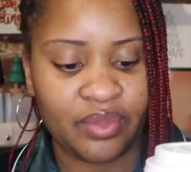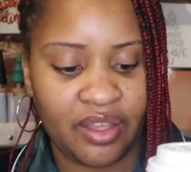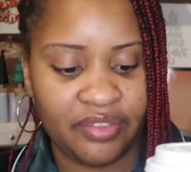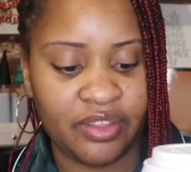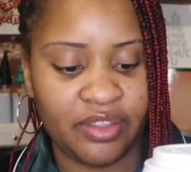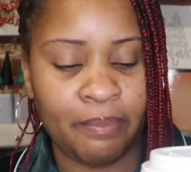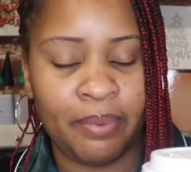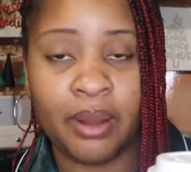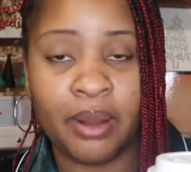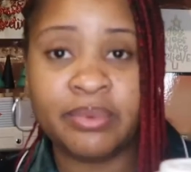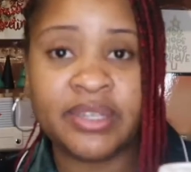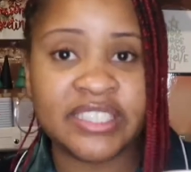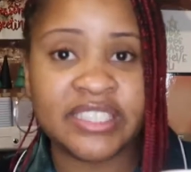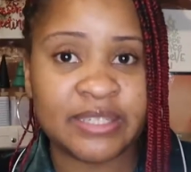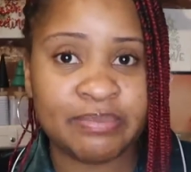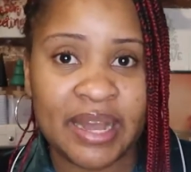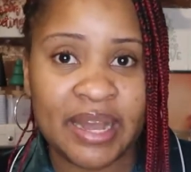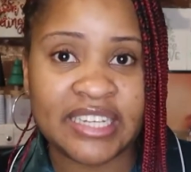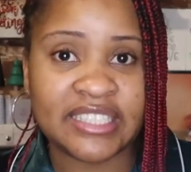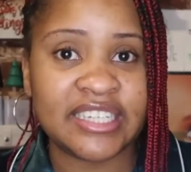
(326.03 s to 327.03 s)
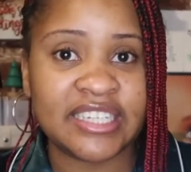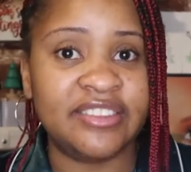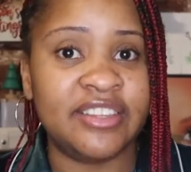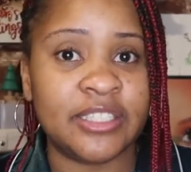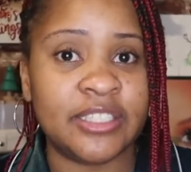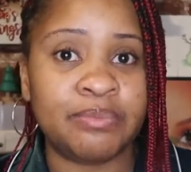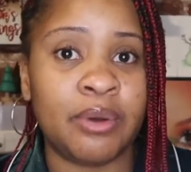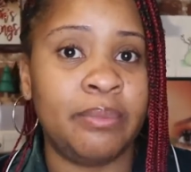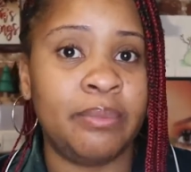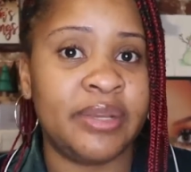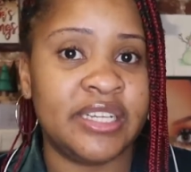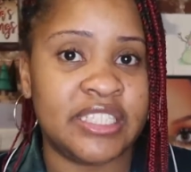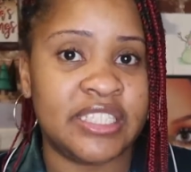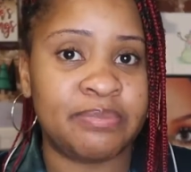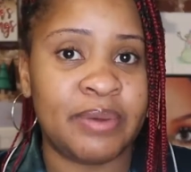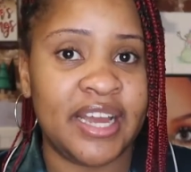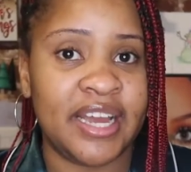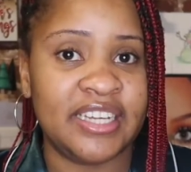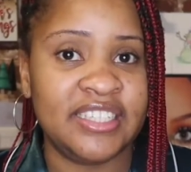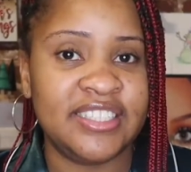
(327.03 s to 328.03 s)
The pumpkin spice in this pumpkin
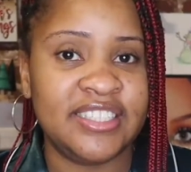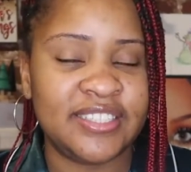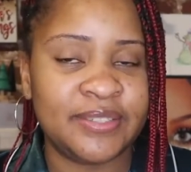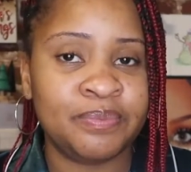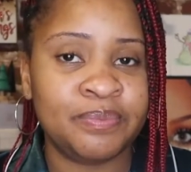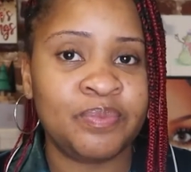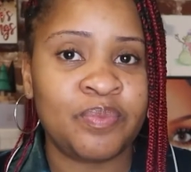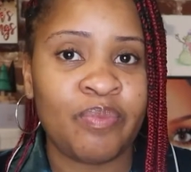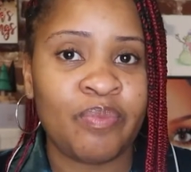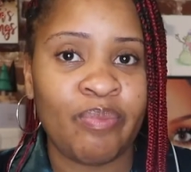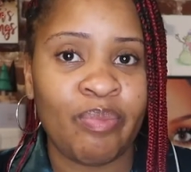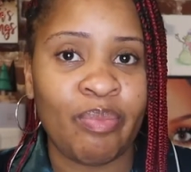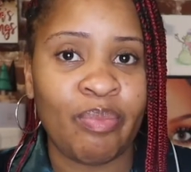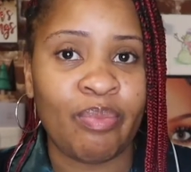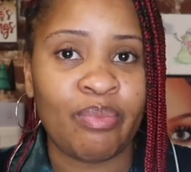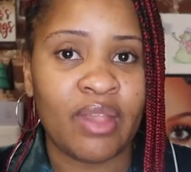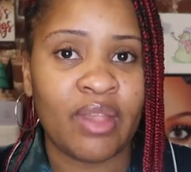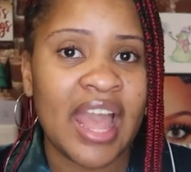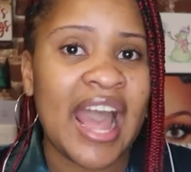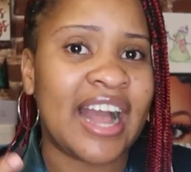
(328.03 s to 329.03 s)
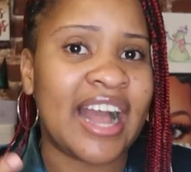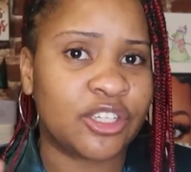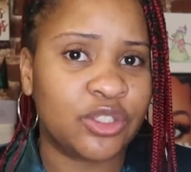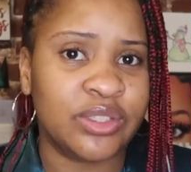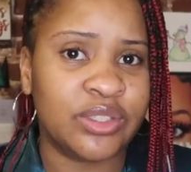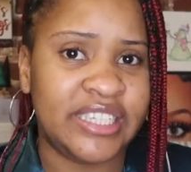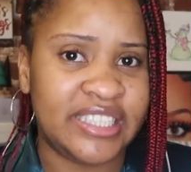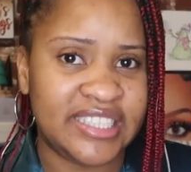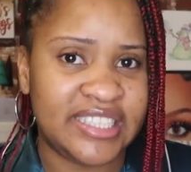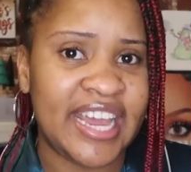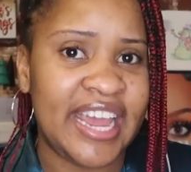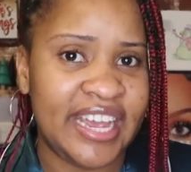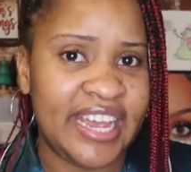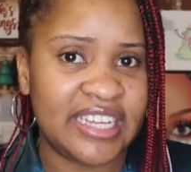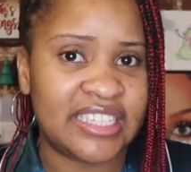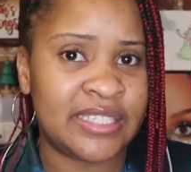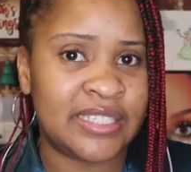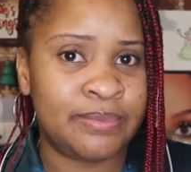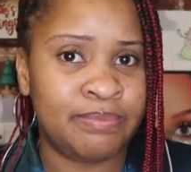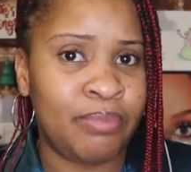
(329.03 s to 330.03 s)
spice actually
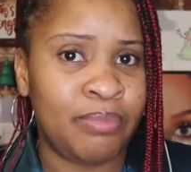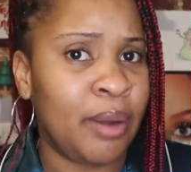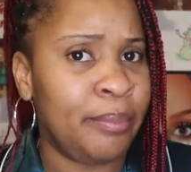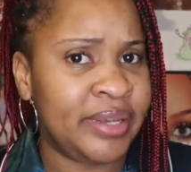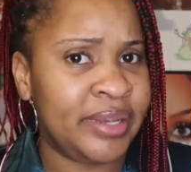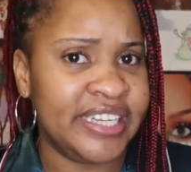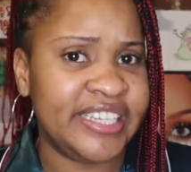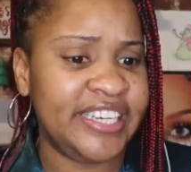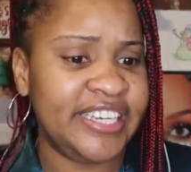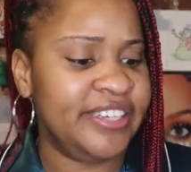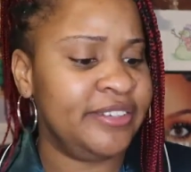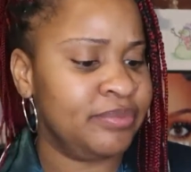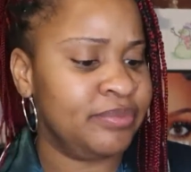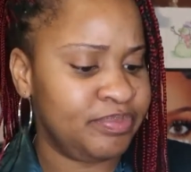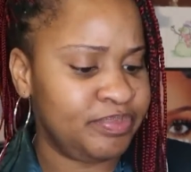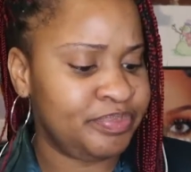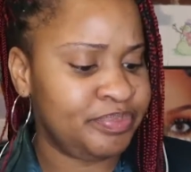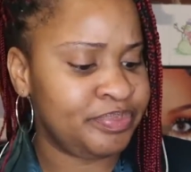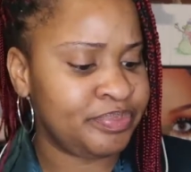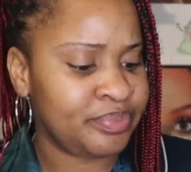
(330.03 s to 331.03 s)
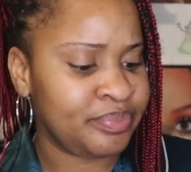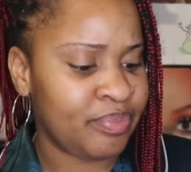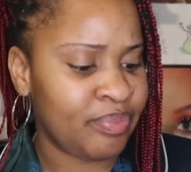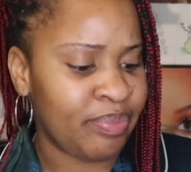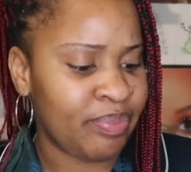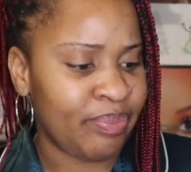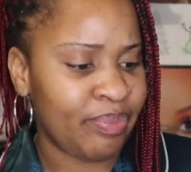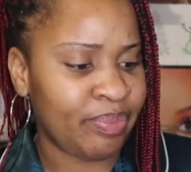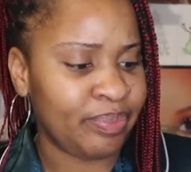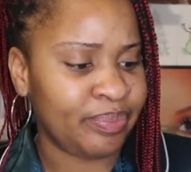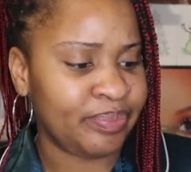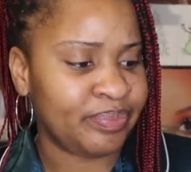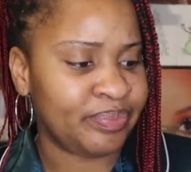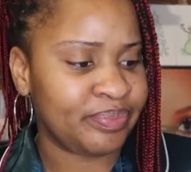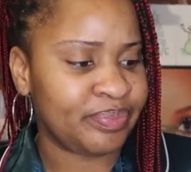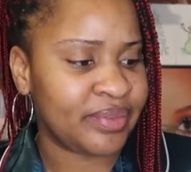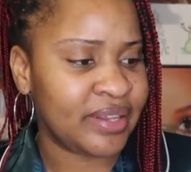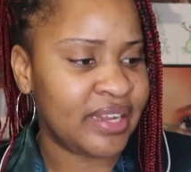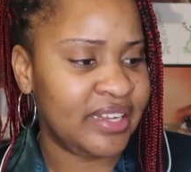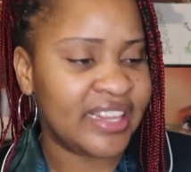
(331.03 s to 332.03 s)
tastes pumpkin-y.
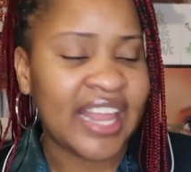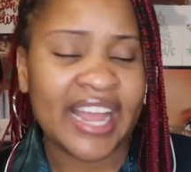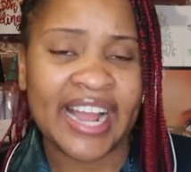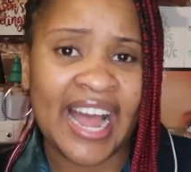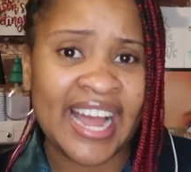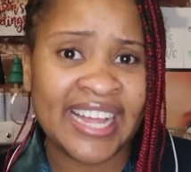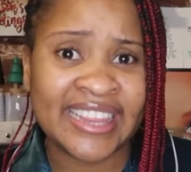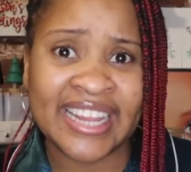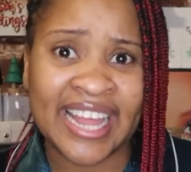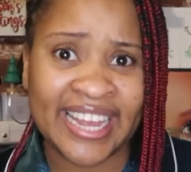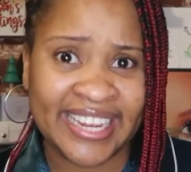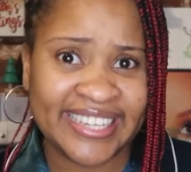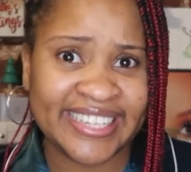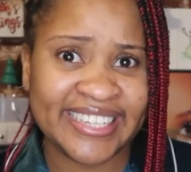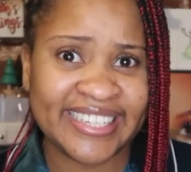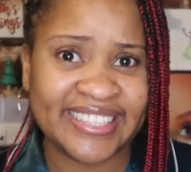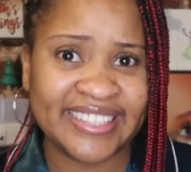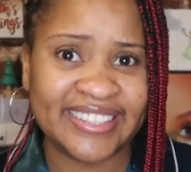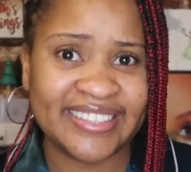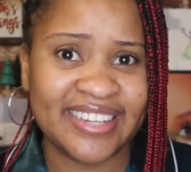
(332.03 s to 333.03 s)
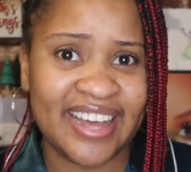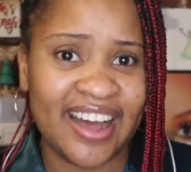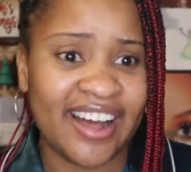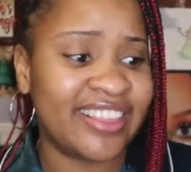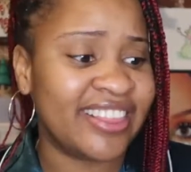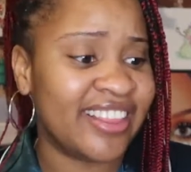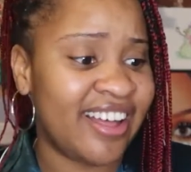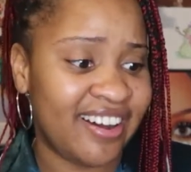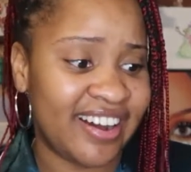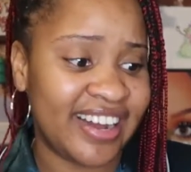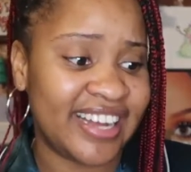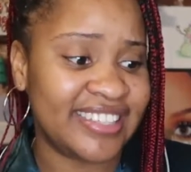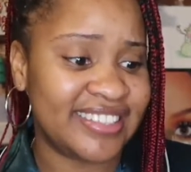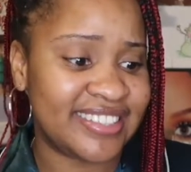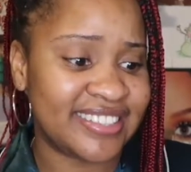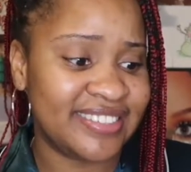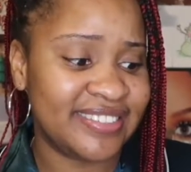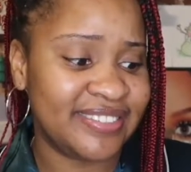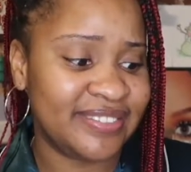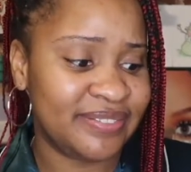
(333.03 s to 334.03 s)
Like, I like it a
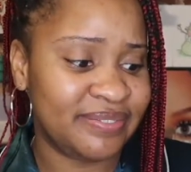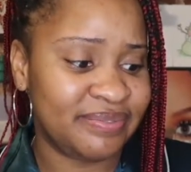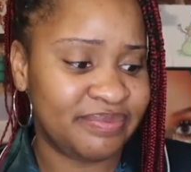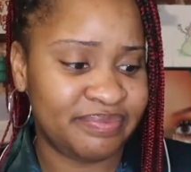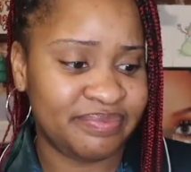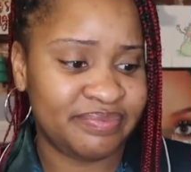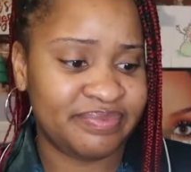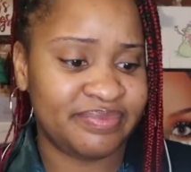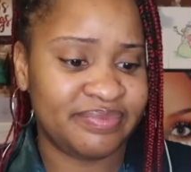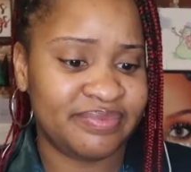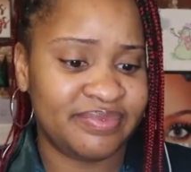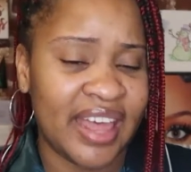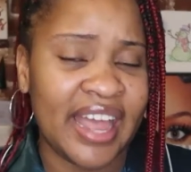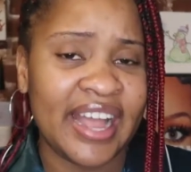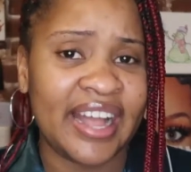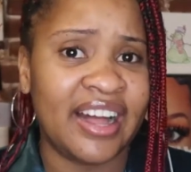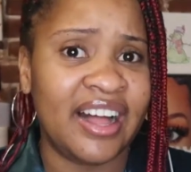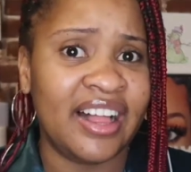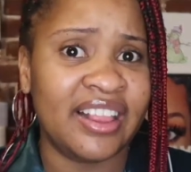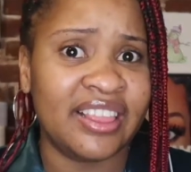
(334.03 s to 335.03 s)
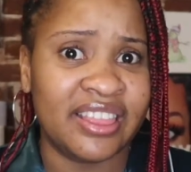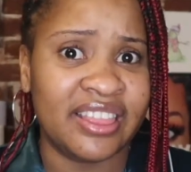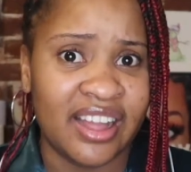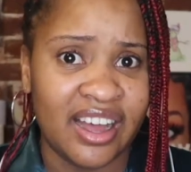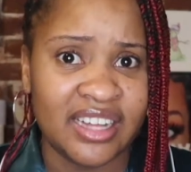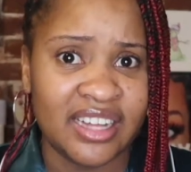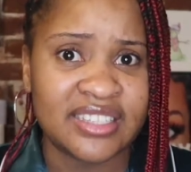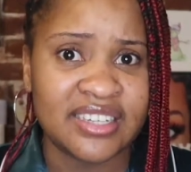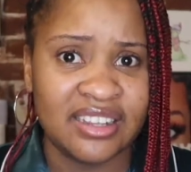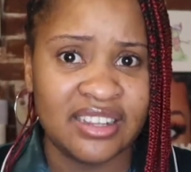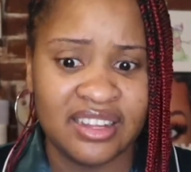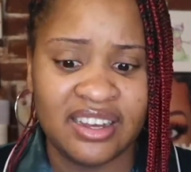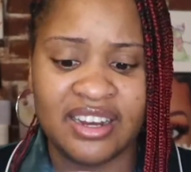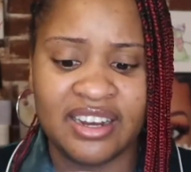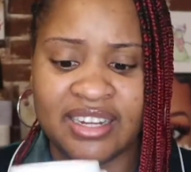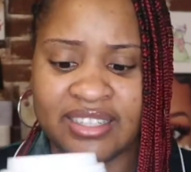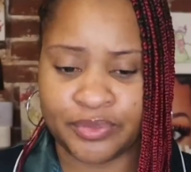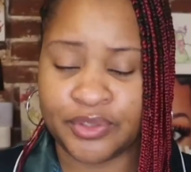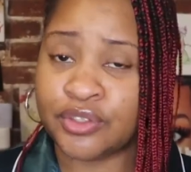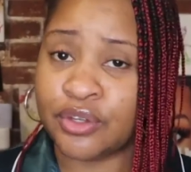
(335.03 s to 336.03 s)
lot. Like, a lot, a
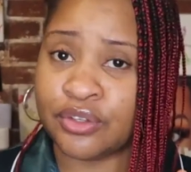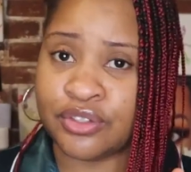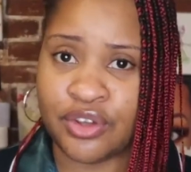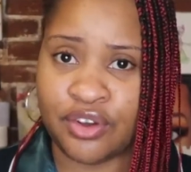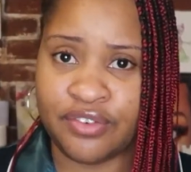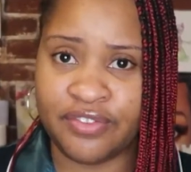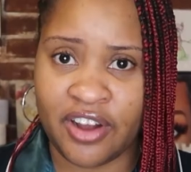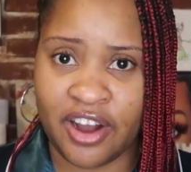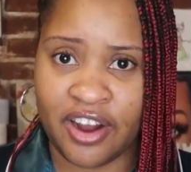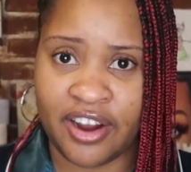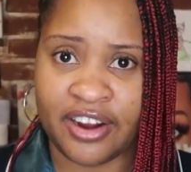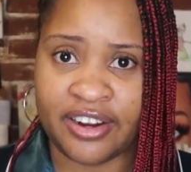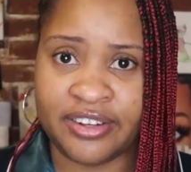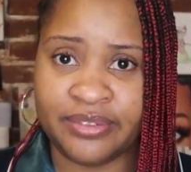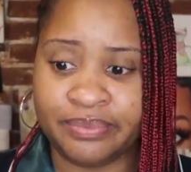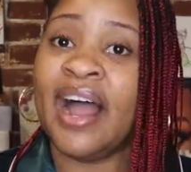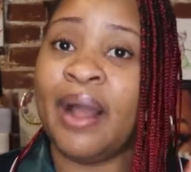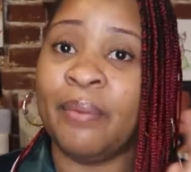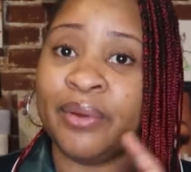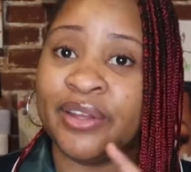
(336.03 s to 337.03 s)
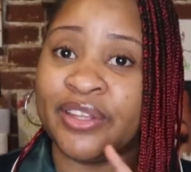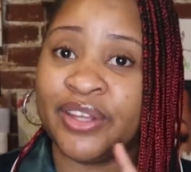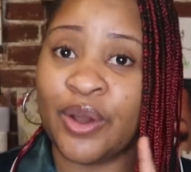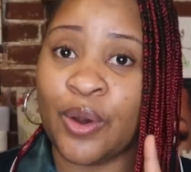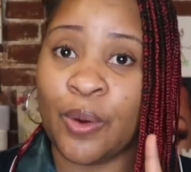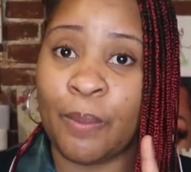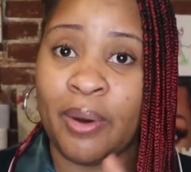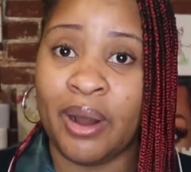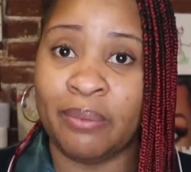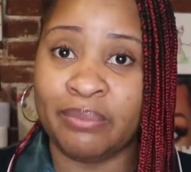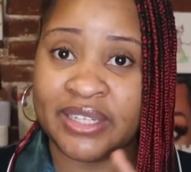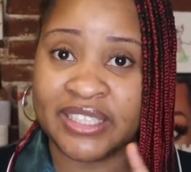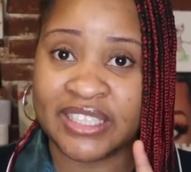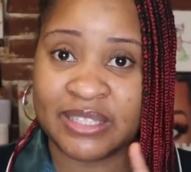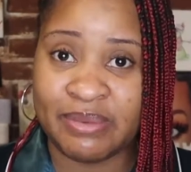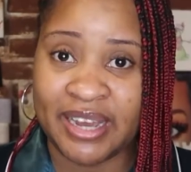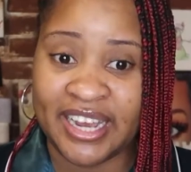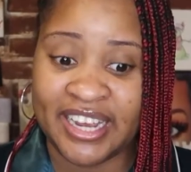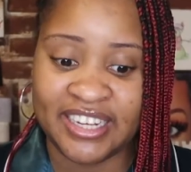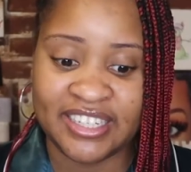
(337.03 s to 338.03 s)
lot. So, so far, I'm gonna go pumpkin
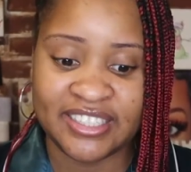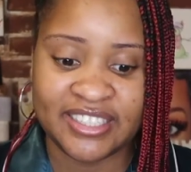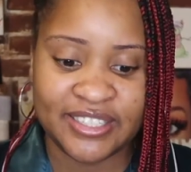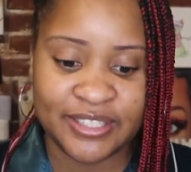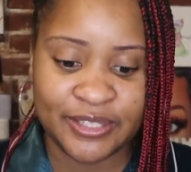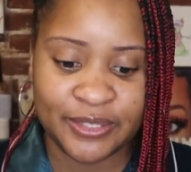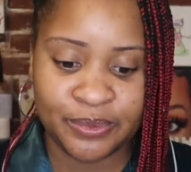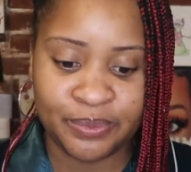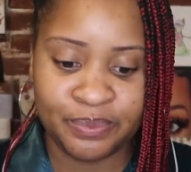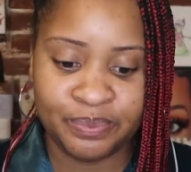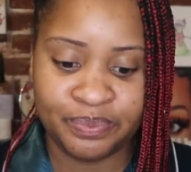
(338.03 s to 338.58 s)
spice,